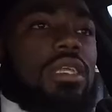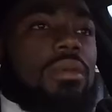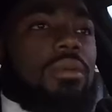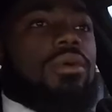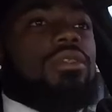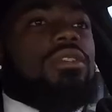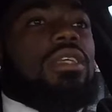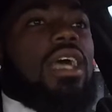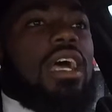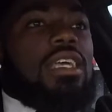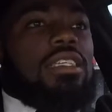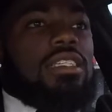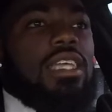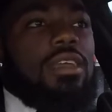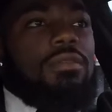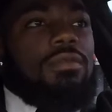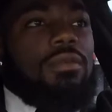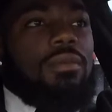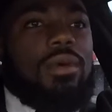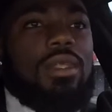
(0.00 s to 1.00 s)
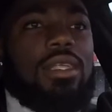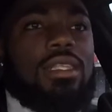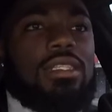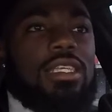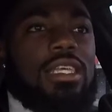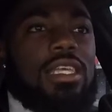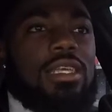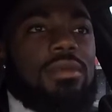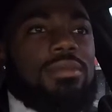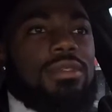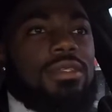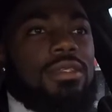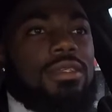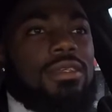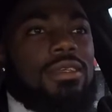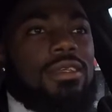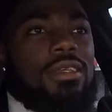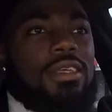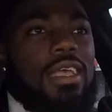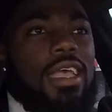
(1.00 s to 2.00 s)
know, most guys came from winning teams,
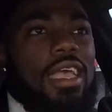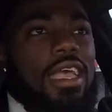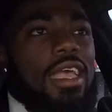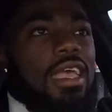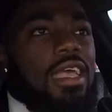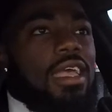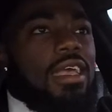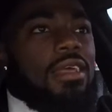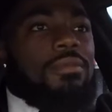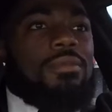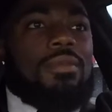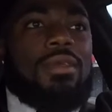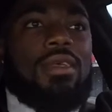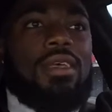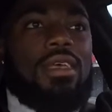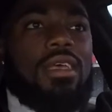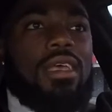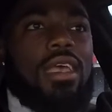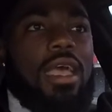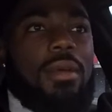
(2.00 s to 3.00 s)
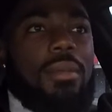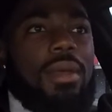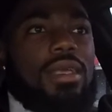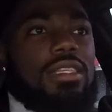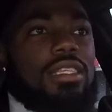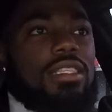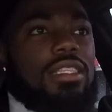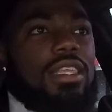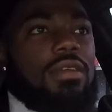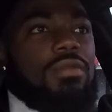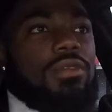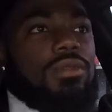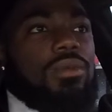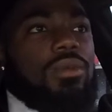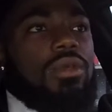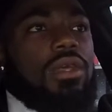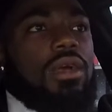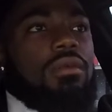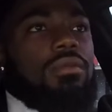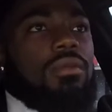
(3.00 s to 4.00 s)
and it makes a difference when you
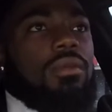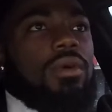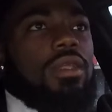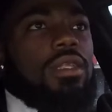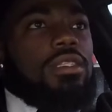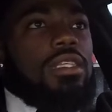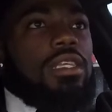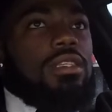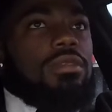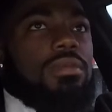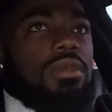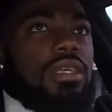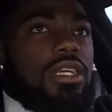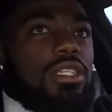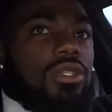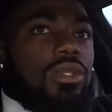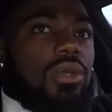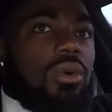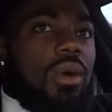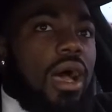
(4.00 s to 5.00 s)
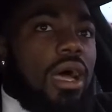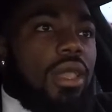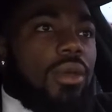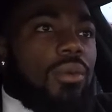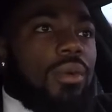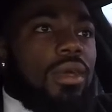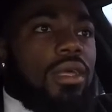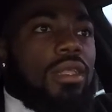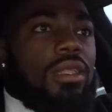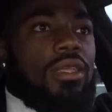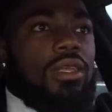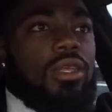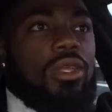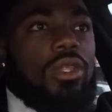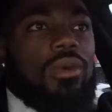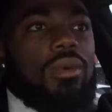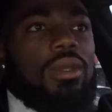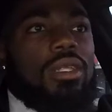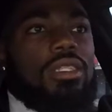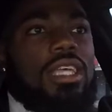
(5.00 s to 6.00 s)
come from winning teams because you know how to win, you know
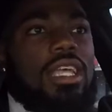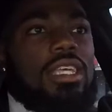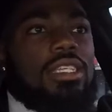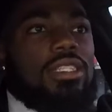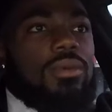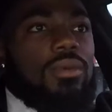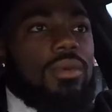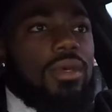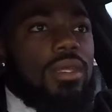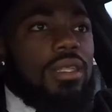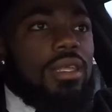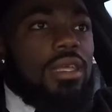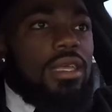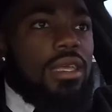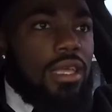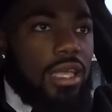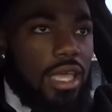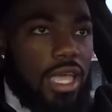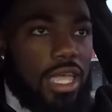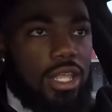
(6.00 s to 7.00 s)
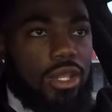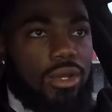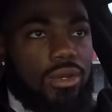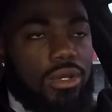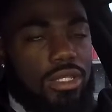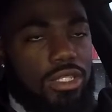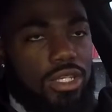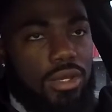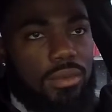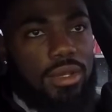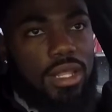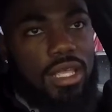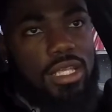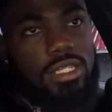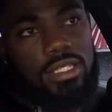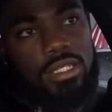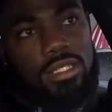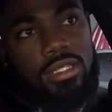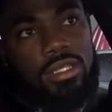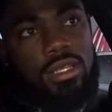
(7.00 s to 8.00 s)
what it takes to win, and you know the
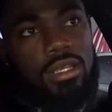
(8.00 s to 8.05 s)
determination.